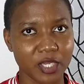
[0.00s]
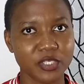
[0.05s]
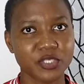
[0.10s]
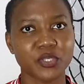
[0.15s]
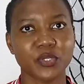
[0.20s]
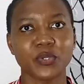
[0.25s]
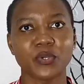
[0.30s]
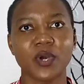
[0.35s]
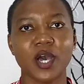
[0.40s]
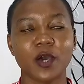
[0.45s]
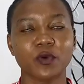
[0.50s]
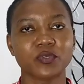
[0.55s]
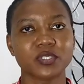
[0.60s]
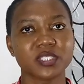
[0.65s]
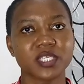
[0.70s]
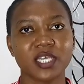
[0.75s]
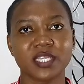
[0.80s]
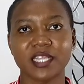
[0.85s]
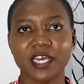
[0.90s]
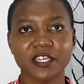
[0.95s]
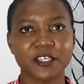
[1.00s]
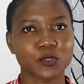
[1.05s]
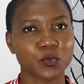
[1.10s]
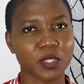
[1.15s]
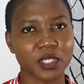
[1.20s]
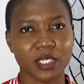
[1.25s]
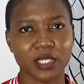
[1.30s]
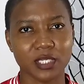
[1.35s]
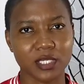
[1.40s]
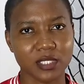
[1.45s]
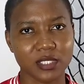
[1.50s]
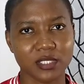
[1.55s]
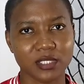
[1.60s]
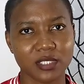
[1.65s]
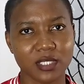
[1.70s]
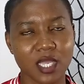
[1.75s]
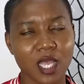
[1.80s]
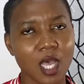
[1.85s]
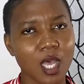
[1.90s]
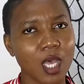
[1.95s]
So I would say that is what it
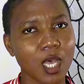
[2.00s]
is.